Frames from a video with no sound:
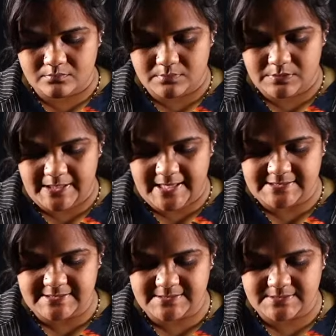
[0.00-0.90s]

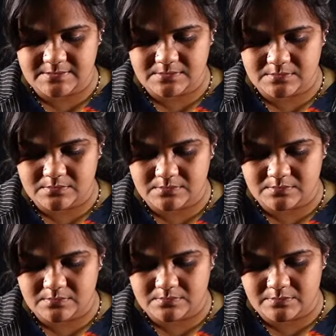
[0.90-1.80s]
Yes.
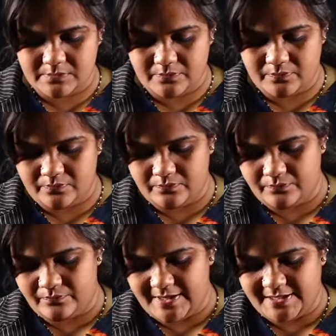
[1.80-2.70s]

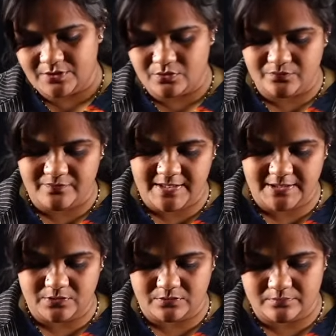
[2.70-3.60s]
Very good, very good.